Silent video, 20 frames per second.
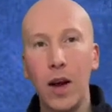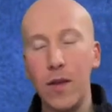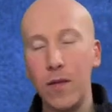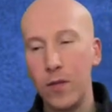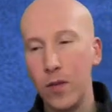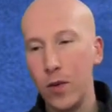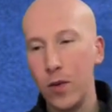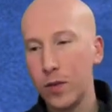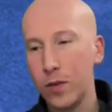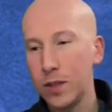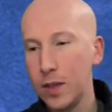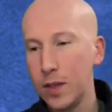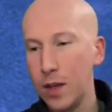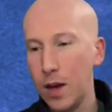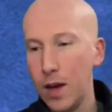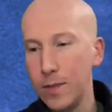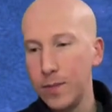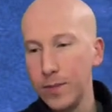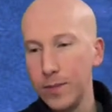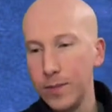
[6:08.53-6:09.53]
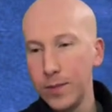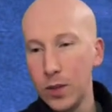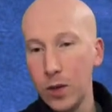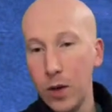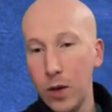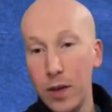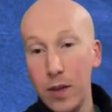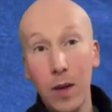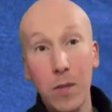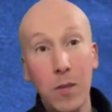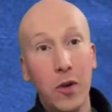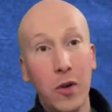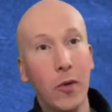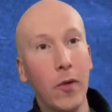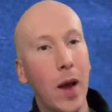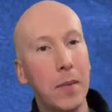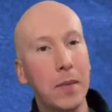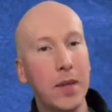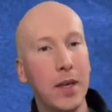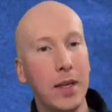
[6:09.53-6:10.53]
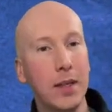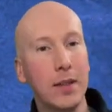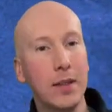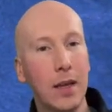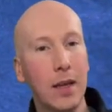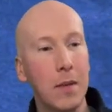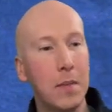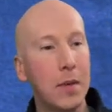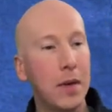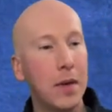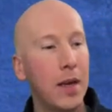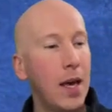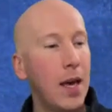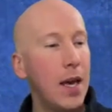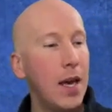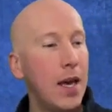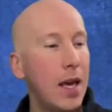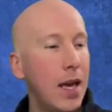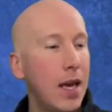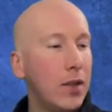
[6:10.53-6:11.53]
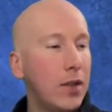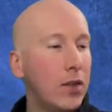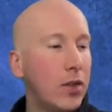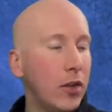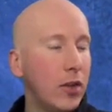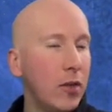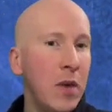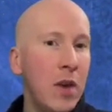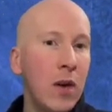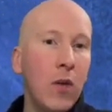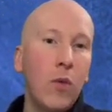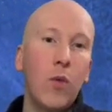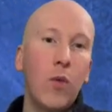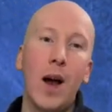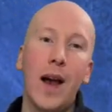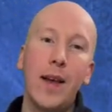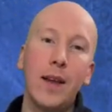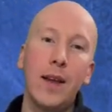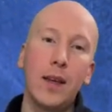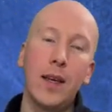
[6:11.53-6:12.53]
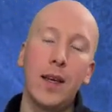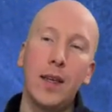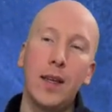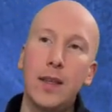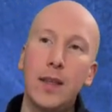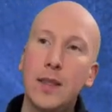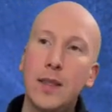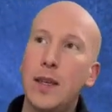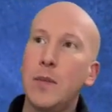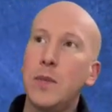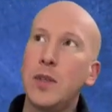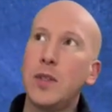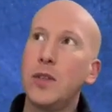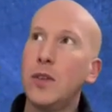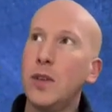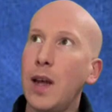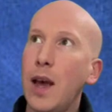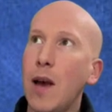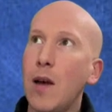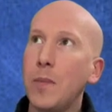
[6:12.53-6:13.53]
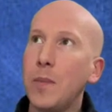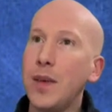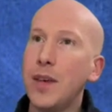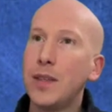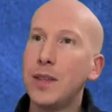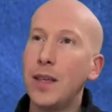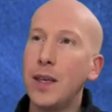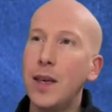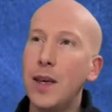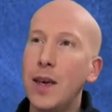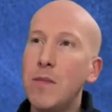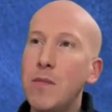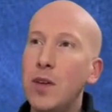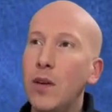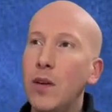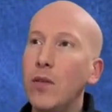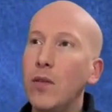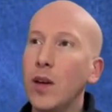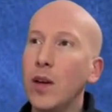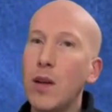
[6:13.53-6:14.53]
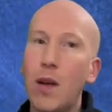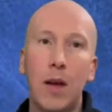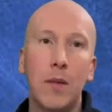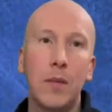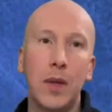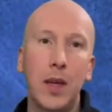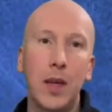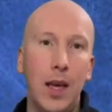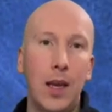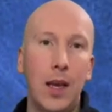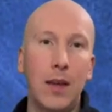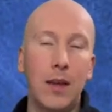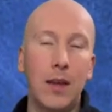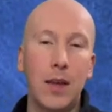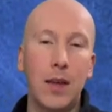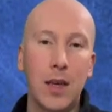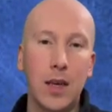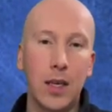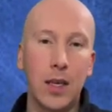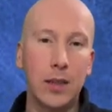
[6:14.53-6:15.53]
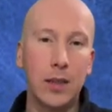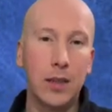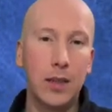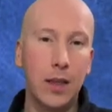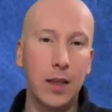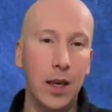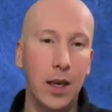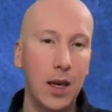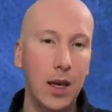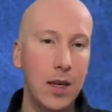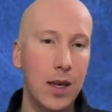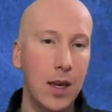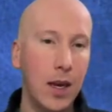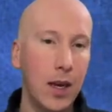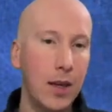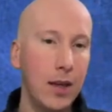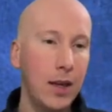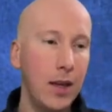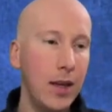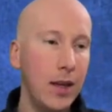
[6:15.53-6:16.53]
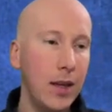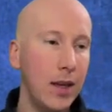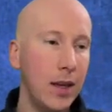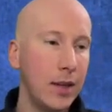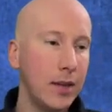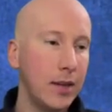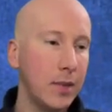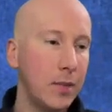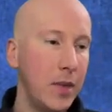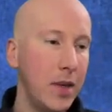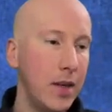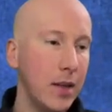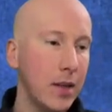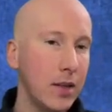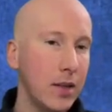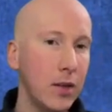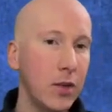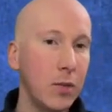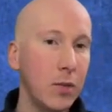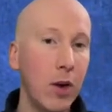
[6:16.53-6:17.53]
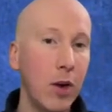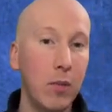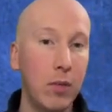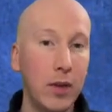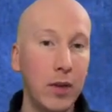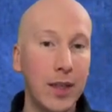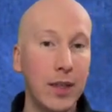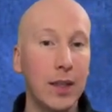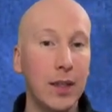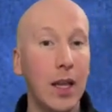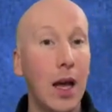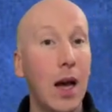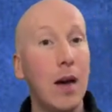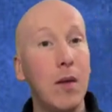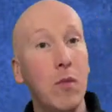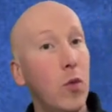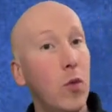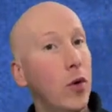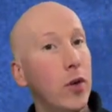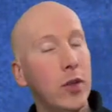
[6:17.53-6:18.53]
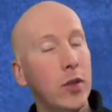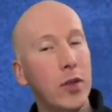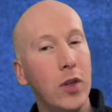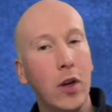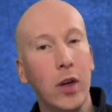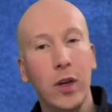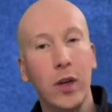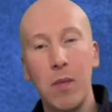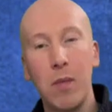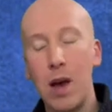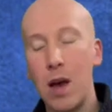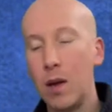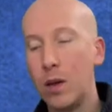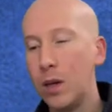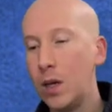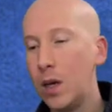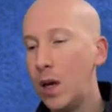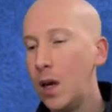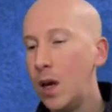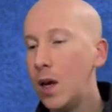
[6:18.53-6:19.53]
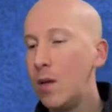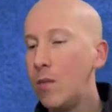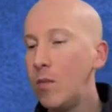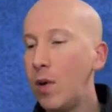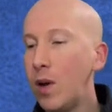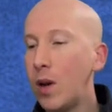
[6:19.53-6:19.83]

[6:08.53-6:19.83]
All right, folks. So I think I'm going to wrap things up. It took me a while to get this episode out because I kept overcomplicating things, and I think that's because there's probably a lot more to talk about,